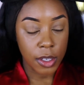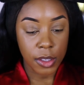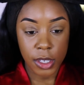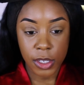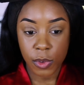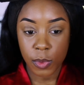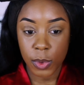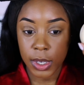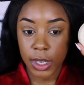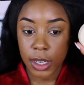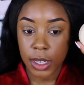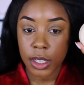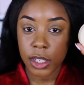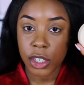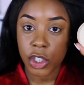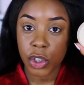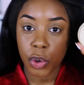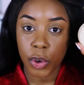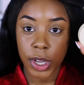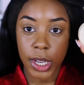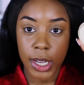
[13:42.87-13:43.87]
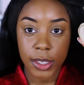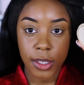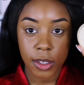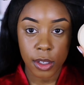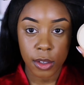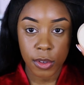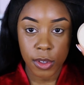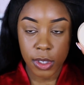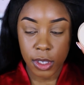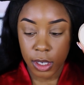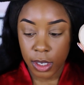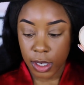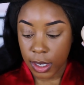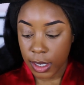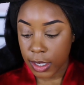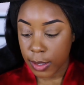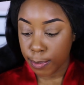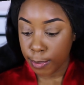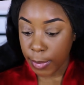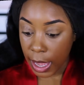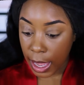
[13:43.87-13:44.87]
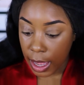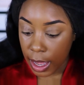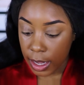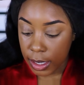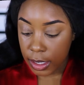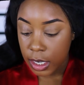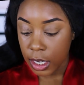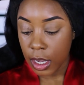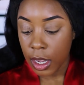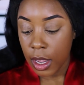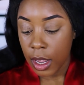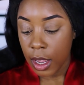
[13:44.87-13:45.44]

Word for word: So this one is translucent, is matte.